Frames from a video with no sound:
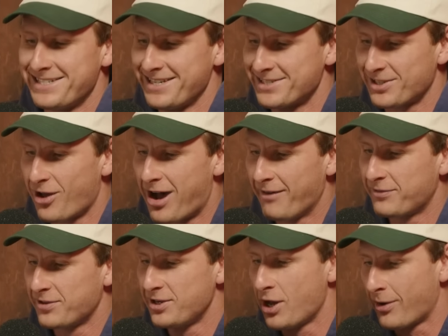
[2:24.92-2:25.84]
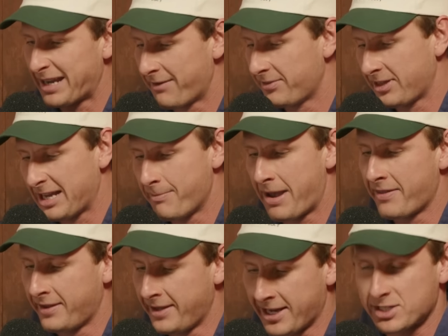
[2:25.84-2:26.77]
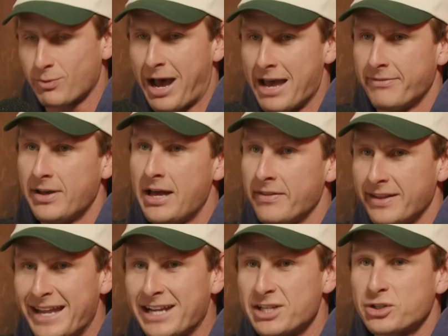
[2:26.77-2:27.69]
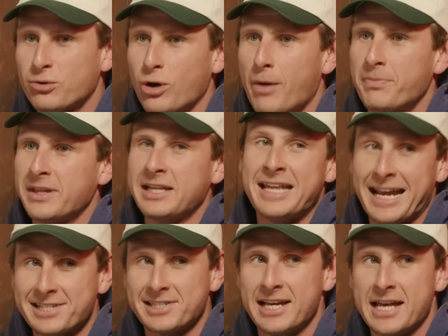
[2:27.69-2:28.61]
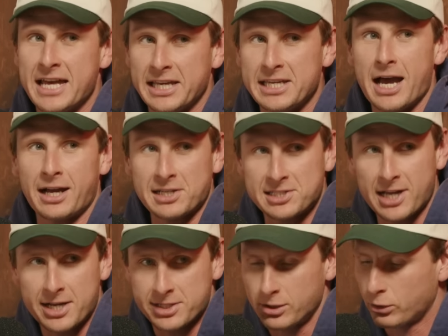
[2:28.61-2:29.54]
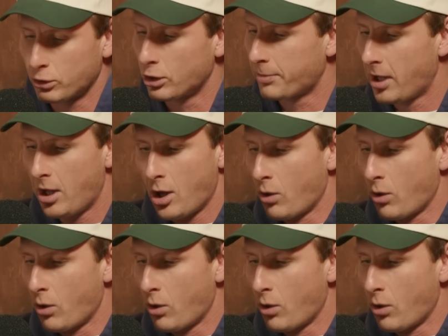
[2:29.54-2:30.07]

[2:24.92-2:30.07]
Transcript: his life to knowing everything about the next wave, the next crop, the next young studs in the group,